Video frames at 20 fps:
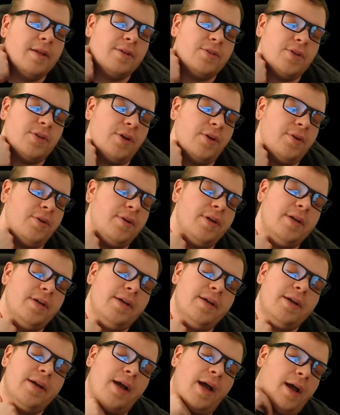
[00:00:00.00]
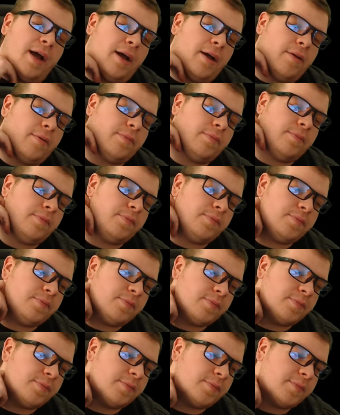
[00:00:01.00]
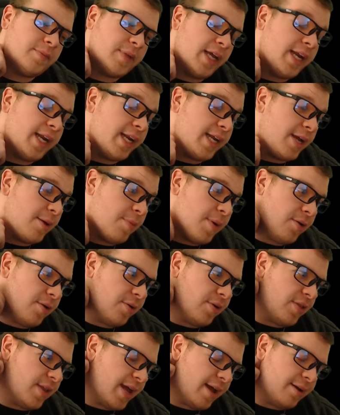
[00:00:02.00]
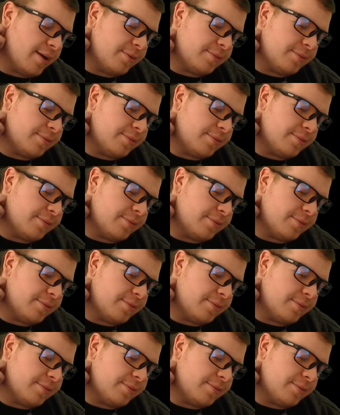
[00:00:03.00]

So I need to get better on that.